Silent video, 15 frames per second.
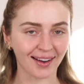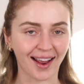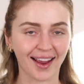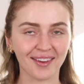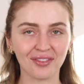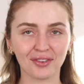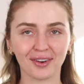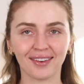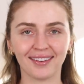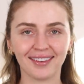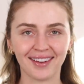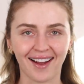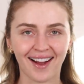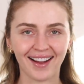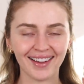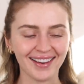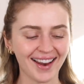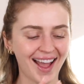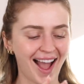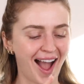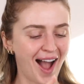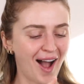I forgot
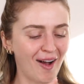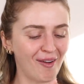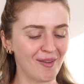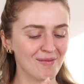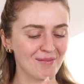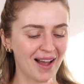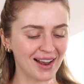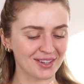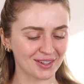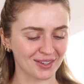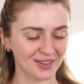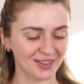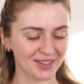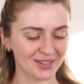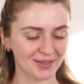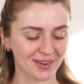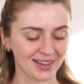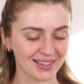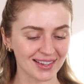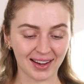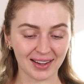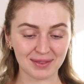how magical this
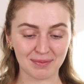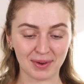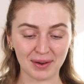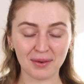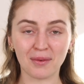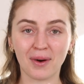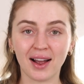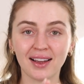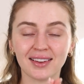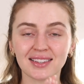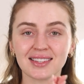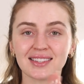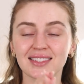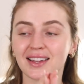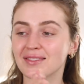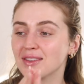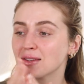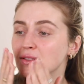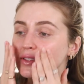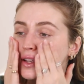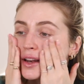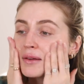was. It has been a while since I've used it.